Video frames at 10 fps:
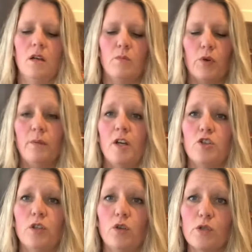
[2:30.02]

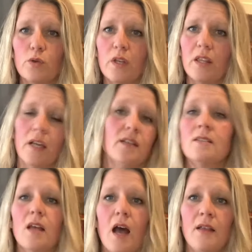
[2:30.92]
pre-measuring those 3
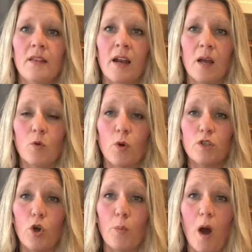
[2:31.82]
things, and then I'm going
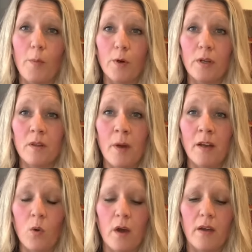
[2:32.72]
to go pop it in the
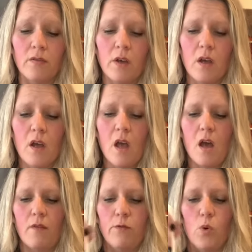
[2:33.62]
microwave
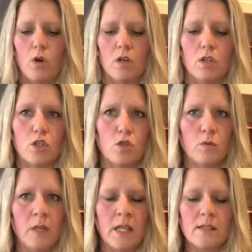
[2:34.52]
for 2
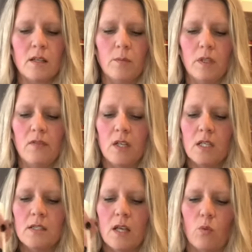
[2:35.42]
minutes, I believe it
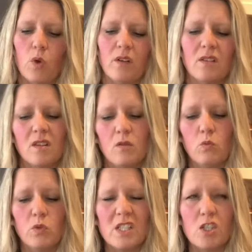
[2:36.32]
is.
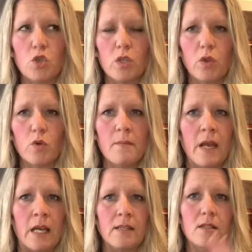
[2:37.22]
It's 2 to 3
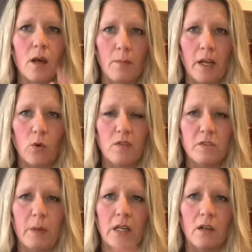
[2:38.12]
minutes, microwave
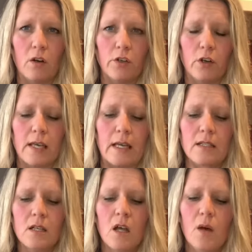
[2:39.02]
dependent on your
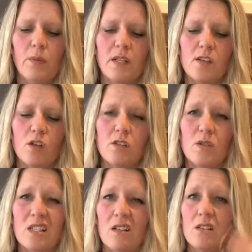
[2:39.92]
heat, but it's also
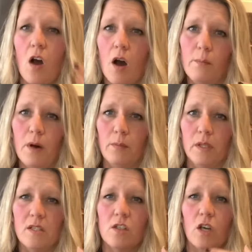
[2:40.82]
until it's hot and
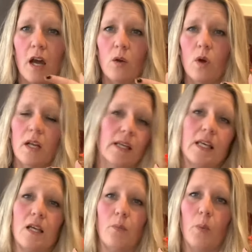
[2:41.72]
bubbly. So you kind of want to
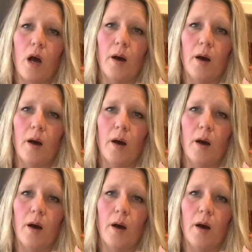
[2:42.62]
keep